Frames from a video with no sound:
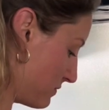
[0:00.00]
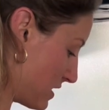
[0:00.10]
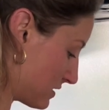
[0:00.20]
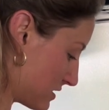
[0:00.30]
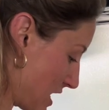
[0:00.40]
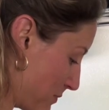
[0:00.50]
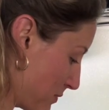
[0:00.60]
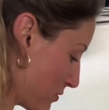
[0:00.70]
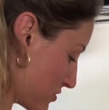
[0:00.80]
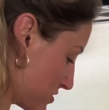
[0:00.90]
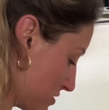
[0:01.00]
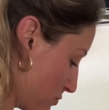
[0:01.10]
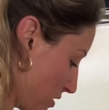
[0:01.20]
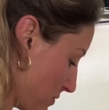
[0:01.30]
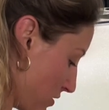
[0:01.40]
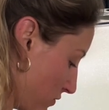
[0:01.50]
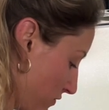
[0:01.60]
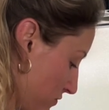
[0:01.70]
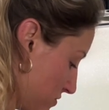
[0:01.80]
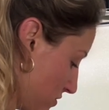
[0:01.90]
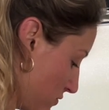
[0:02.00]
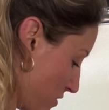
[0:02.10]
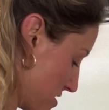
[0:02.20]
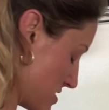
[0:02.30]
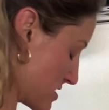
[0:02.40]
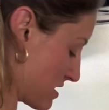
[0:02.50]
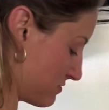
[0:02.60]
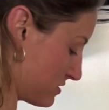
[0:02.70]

not the type of person to bring my own food to the wedding. I